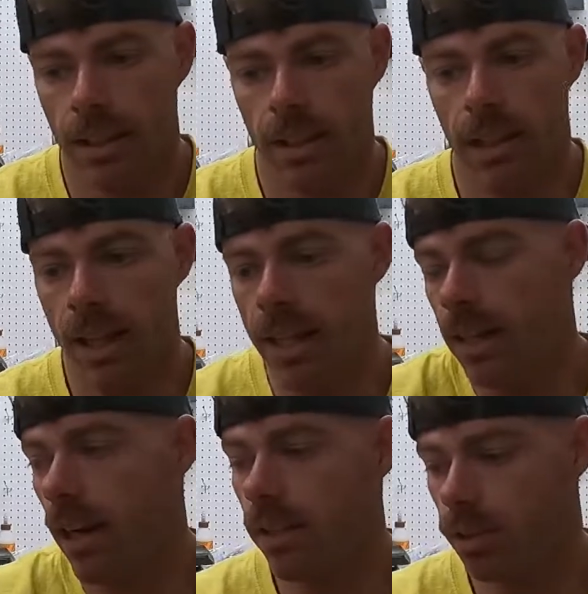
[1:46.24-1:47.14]

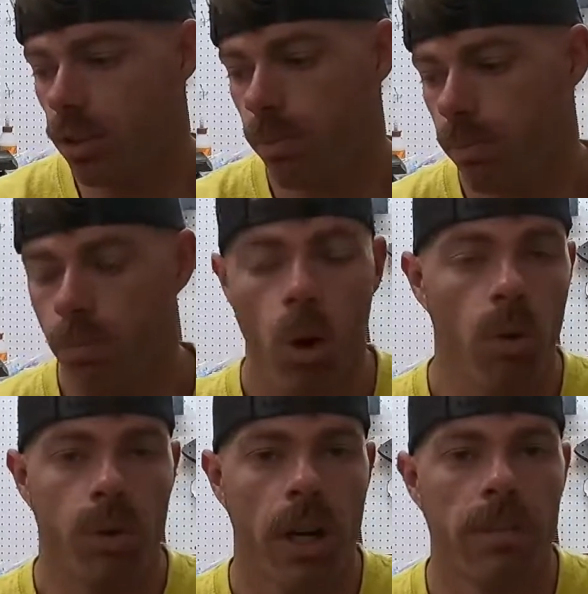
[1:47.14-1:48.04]
they got to just
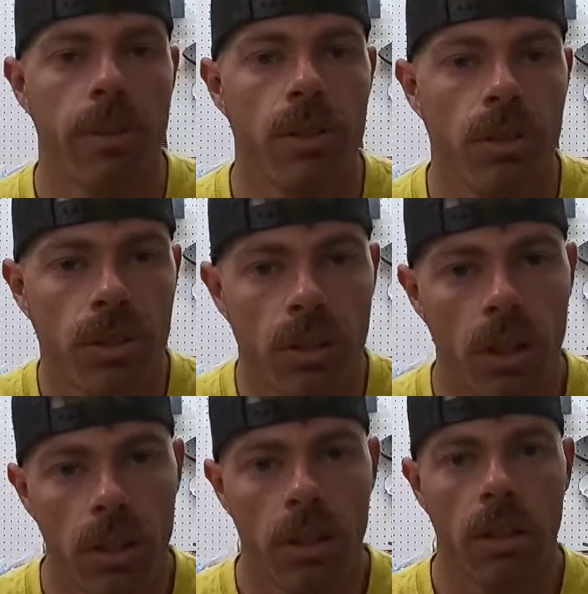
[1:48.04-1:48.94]
bolt the transmission to
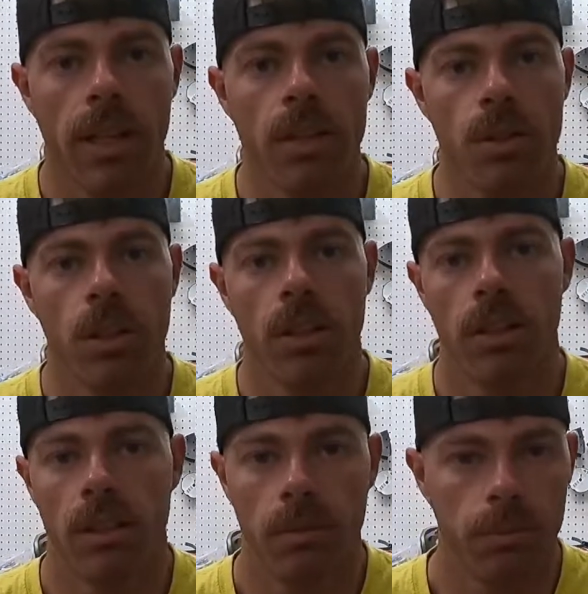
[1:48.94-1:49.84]
the engine
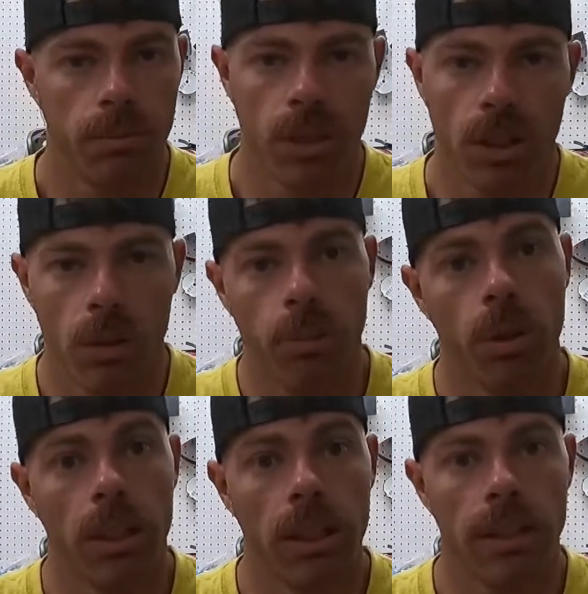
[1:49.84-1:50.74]
and
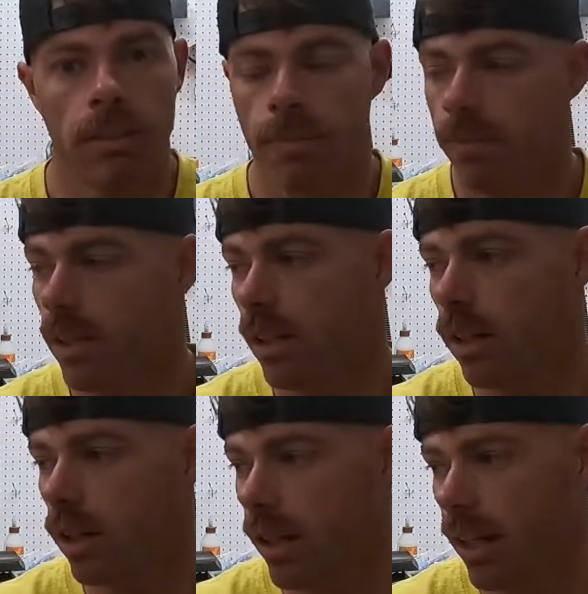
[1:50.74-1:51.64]
put it in. In
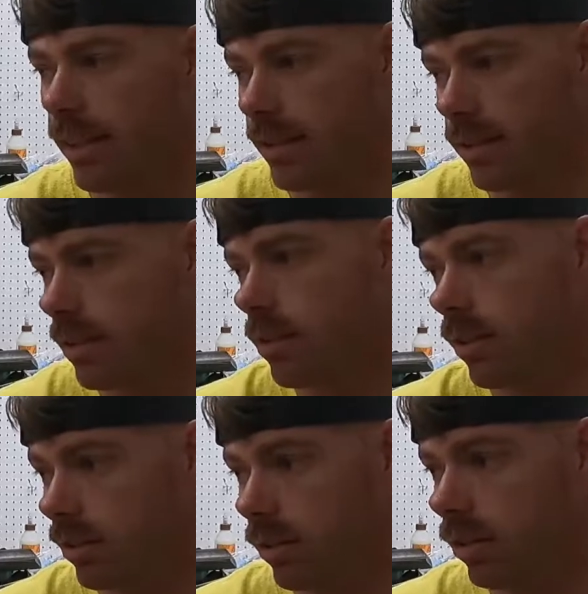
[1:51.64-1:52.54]
our case,
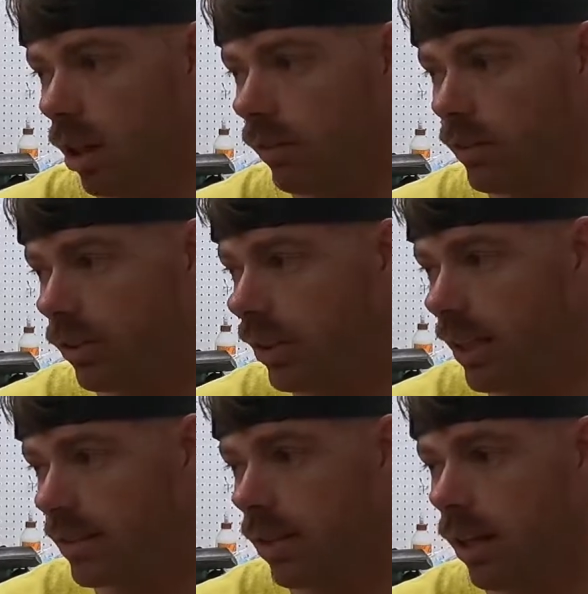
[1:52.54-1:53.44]
obviously
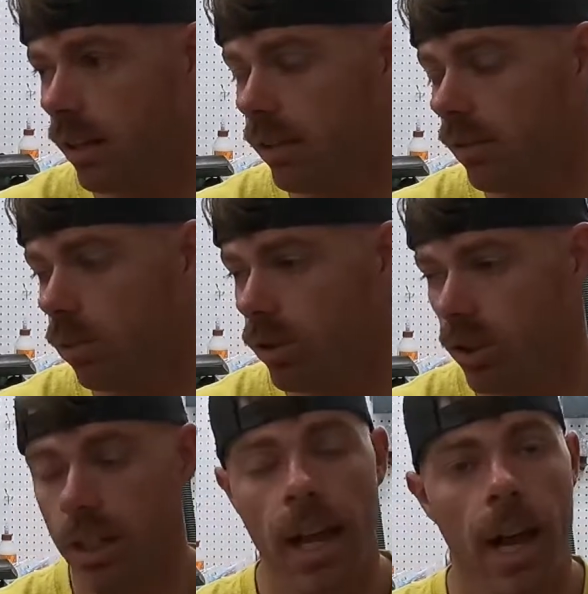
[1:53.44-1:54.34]
that's not
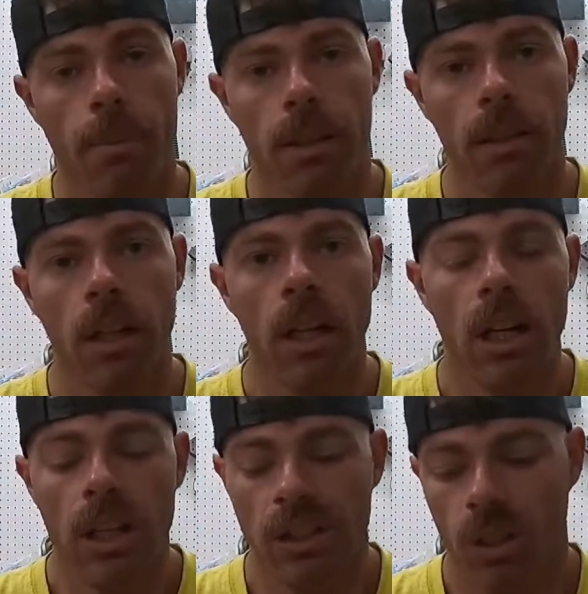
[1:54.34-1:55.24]
what's going to happen.
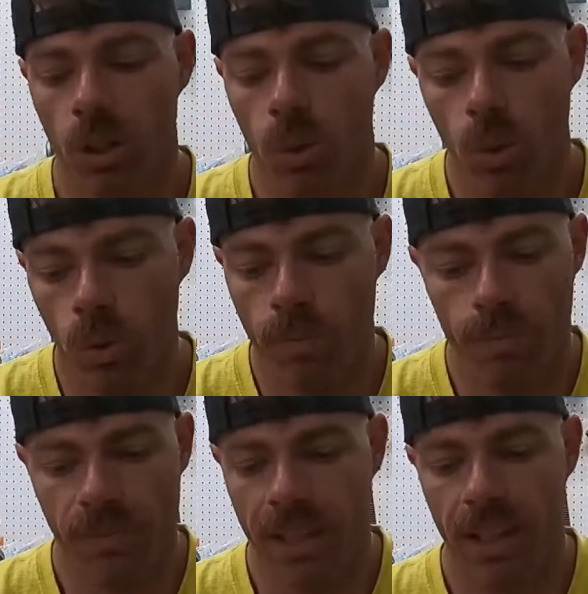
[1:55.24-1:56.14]
So
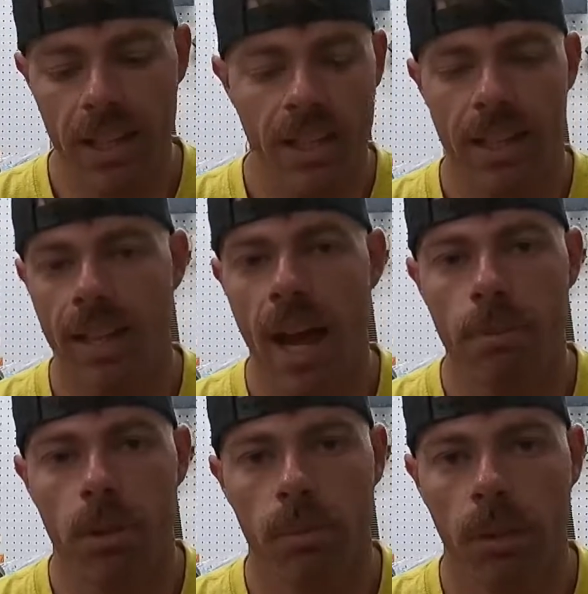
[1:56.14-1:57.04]
getting the
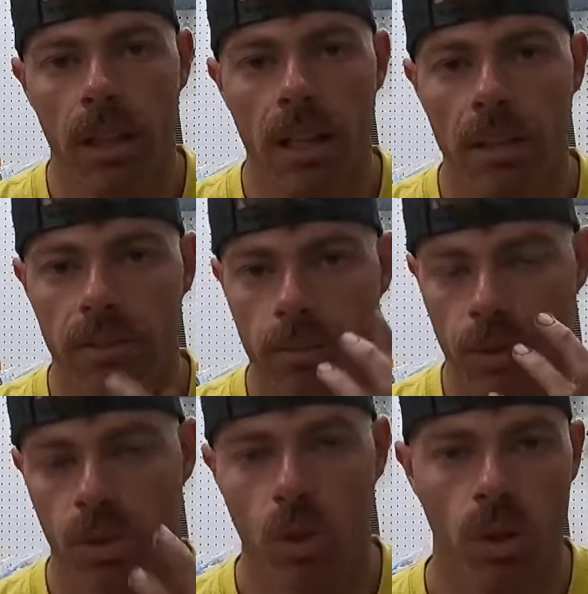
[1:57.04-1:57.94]
adapter plate from
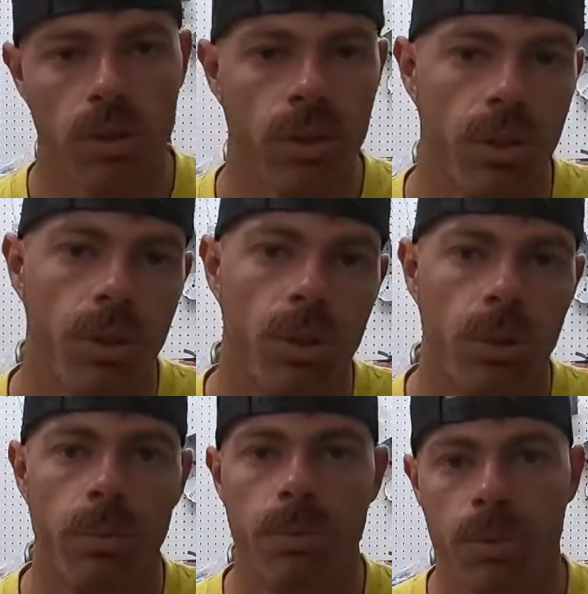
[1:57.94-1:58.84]
the torque
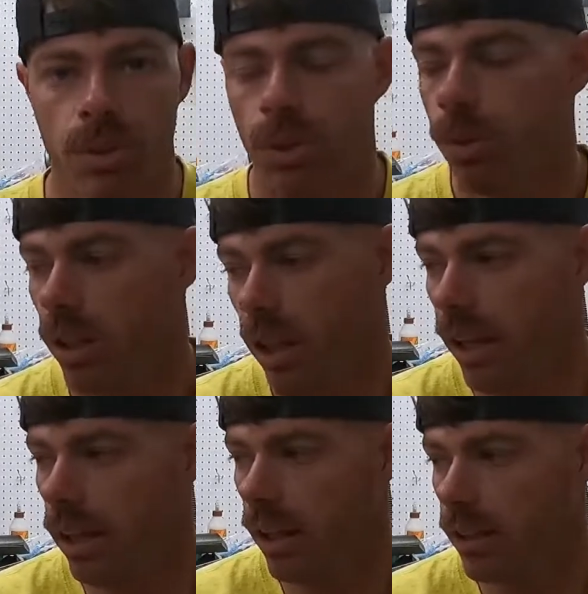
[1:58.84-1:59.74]
tube to
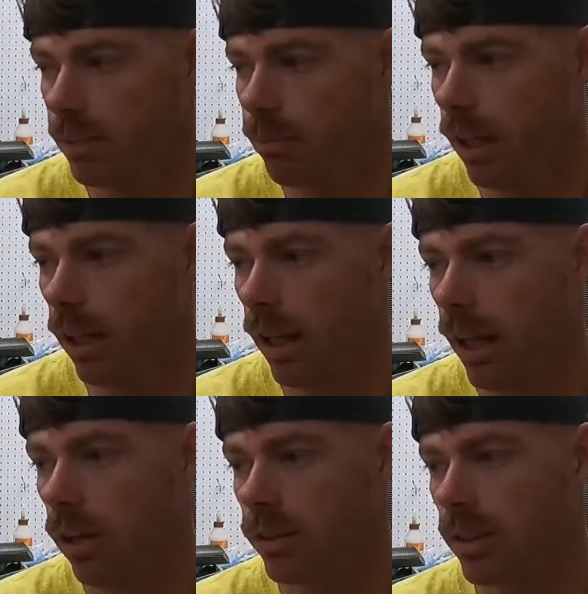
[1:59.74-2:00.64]
the LS bell
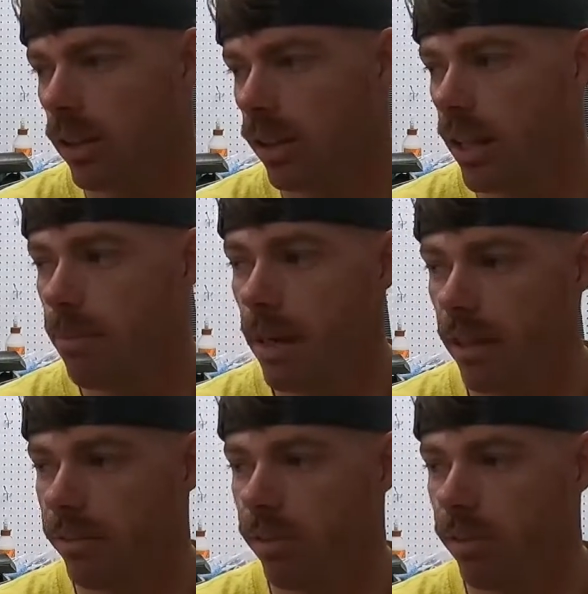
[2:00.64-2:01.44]
housing that they make